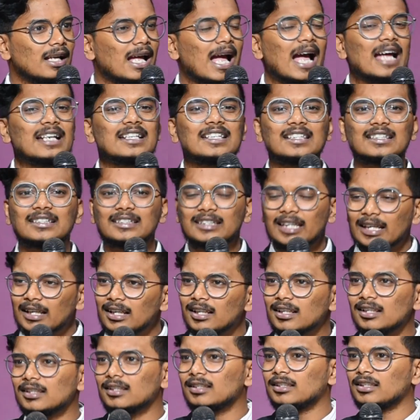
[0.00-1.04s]
and
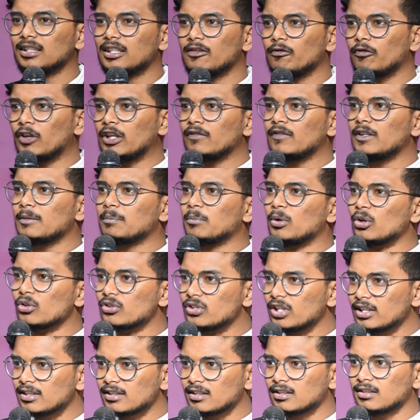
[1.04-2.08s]
still when we
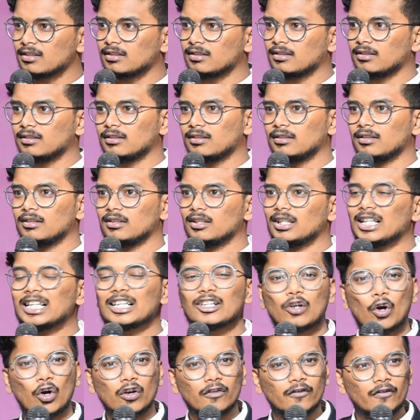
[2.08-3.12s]
possess
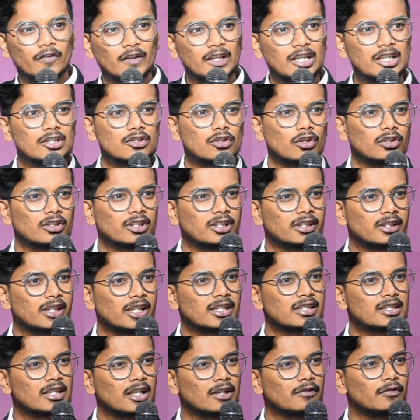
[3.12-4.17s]
confidence on the
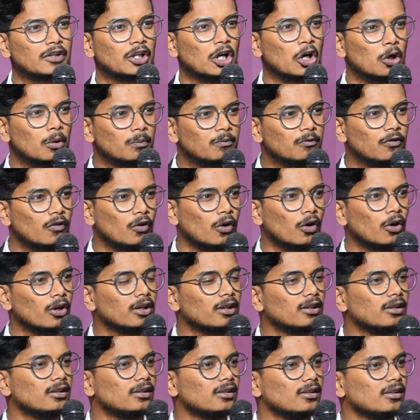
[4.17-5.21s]
things that we hope for,
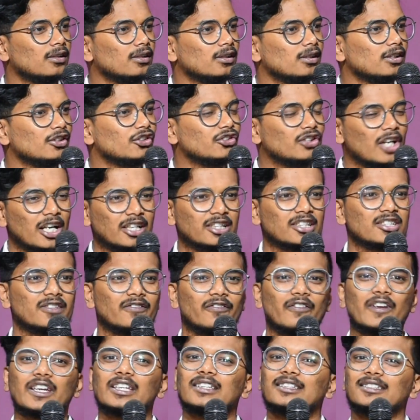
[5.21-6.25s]
that is
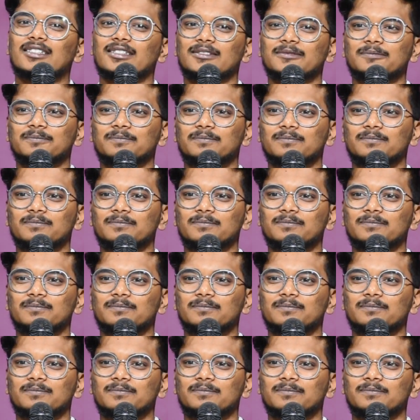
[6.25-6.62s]
faith.